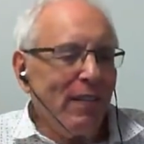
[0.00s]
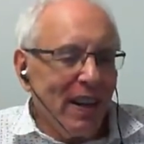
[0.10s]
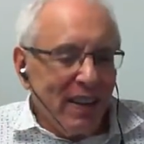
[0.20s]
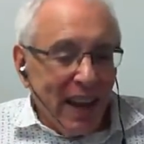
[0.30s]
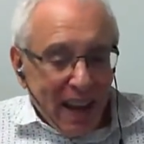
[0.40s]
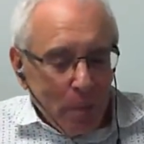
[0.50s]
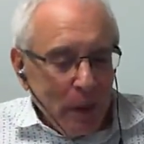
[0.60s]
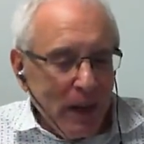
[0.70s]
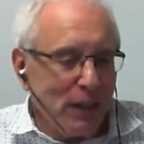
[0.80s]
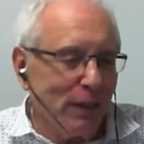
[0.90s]
they get a
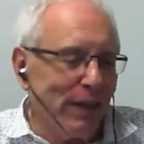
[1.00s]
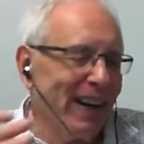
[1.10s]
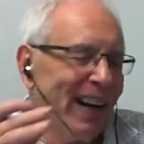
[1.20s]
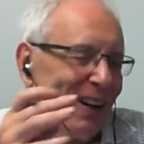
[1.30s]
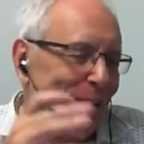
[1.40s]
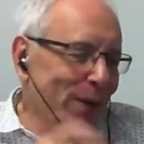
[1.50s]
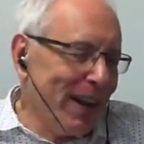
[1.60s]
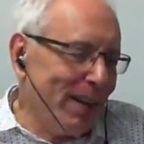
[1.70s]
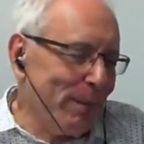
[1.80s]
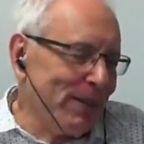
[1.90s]
piece of it. You get
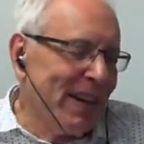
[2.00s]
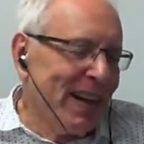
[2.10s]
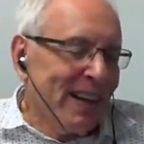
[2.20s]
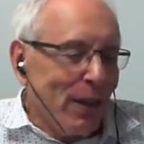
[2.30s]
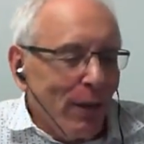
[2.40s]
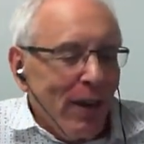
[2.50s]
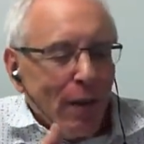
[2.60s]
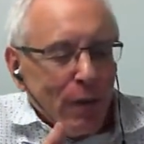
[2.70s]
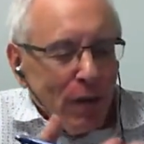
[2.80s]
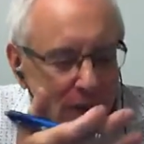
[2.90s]
a piece of it. So of
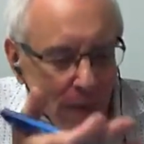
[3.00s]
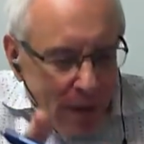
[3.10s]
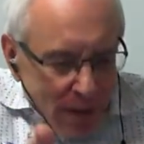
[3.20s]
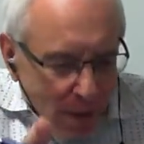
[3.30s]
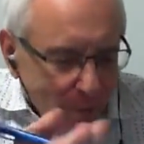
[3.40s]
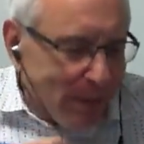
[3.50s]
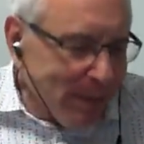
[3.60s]
course, you know,